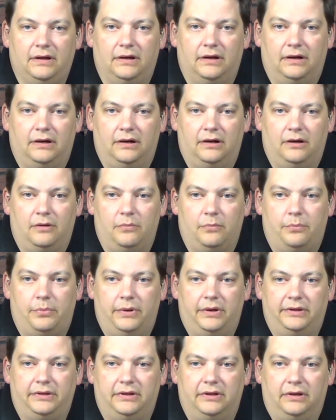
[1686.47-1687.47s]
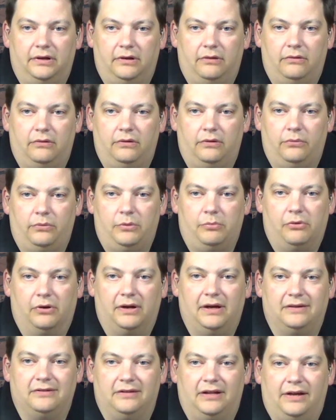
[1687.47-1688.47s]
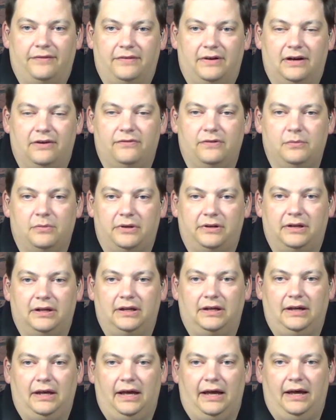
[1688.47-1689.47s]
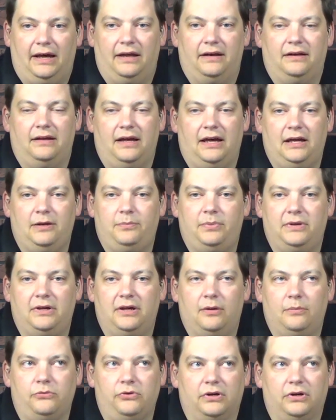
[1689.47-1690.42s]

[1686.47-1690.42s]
But we broadcast live every Monday at 8 p.m.